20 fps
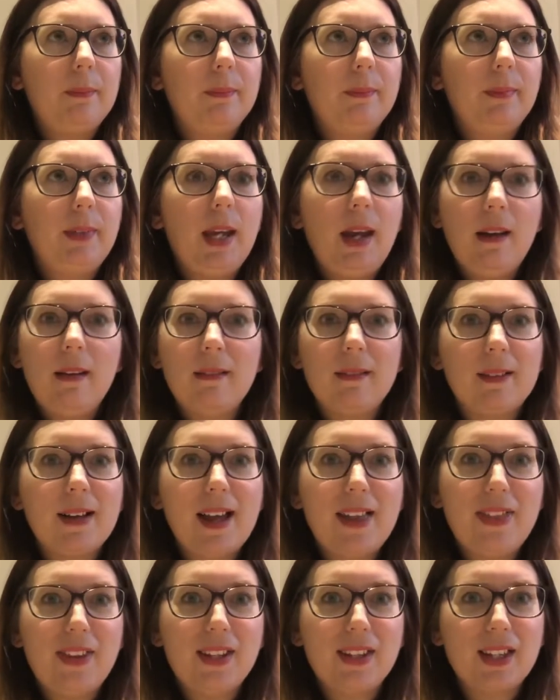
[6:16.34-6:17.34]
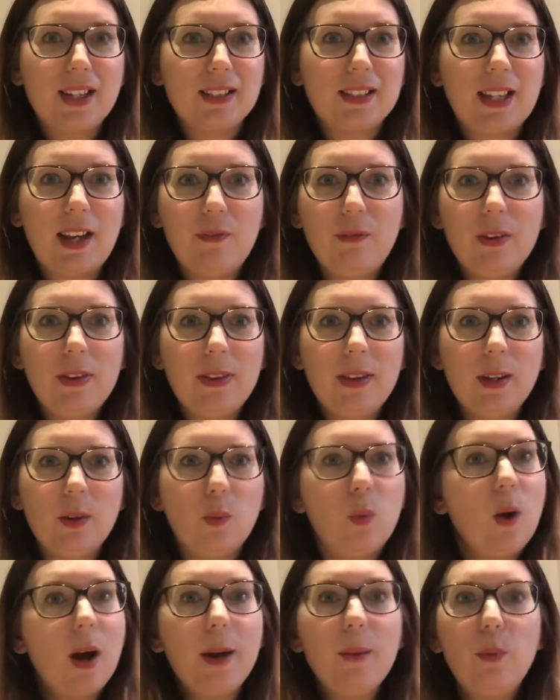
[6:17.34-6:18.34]
Yeah, I think that's
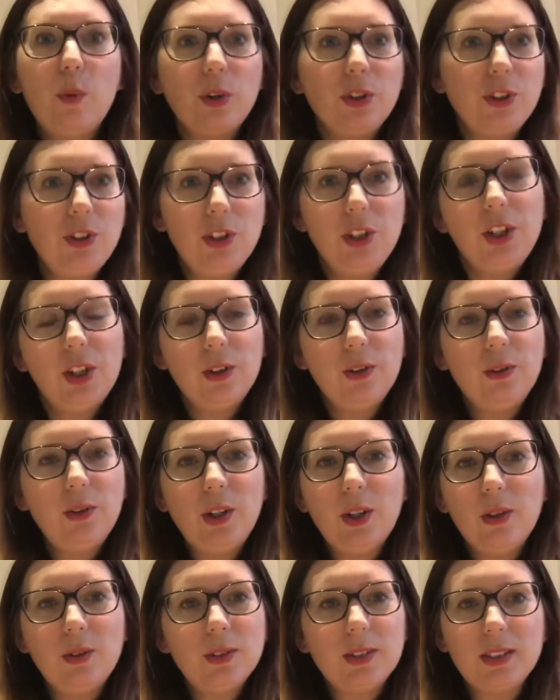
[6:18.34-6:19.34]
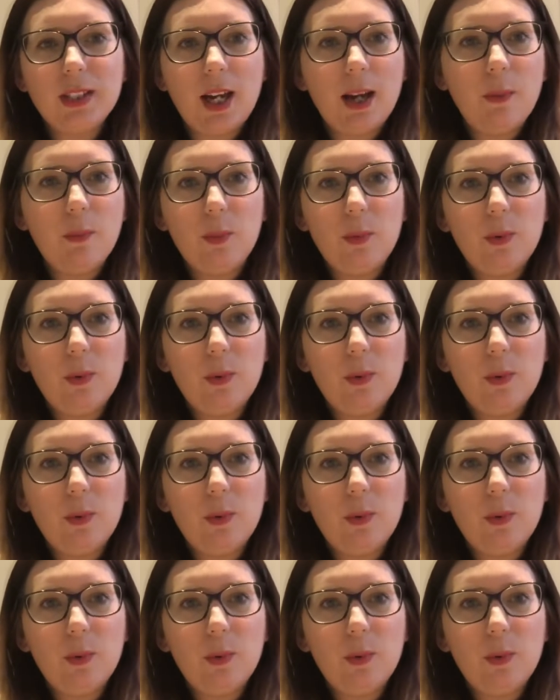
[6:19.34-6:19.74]
everything. Why wouldn't you use tap